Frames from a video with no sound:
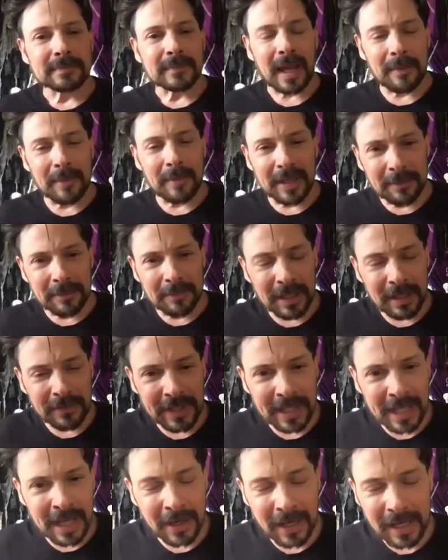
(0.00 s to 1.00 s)
I'm in the middle of it
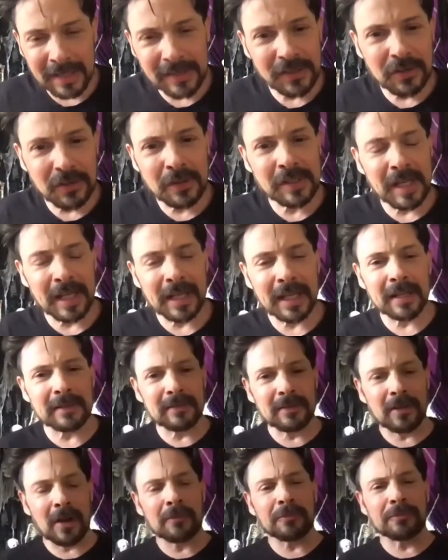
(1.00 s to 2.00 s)
now. Yeah, as soon as I get
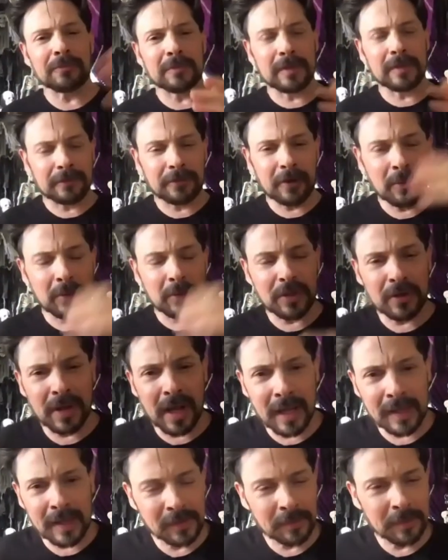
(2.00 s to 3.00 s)
off the phone with you
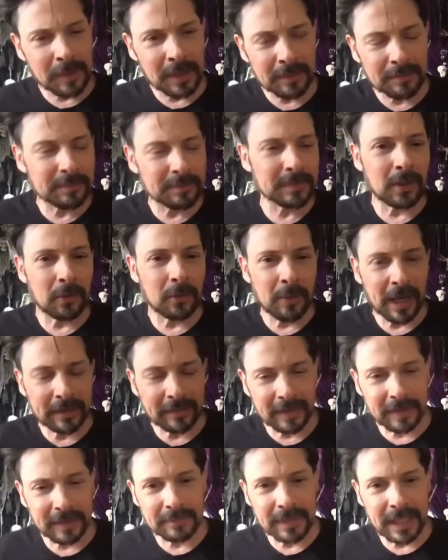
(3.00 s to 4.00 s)
guys, I'm gonna go back
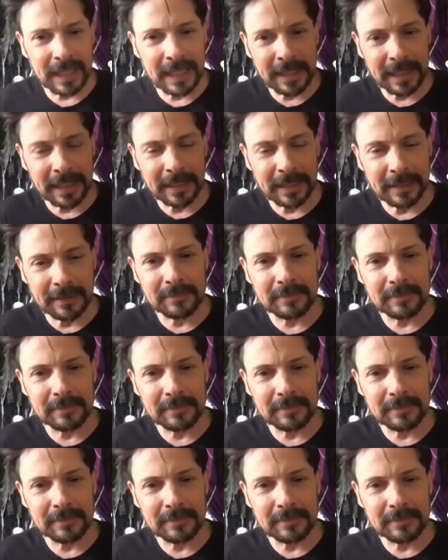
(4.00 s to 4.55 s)
to editing and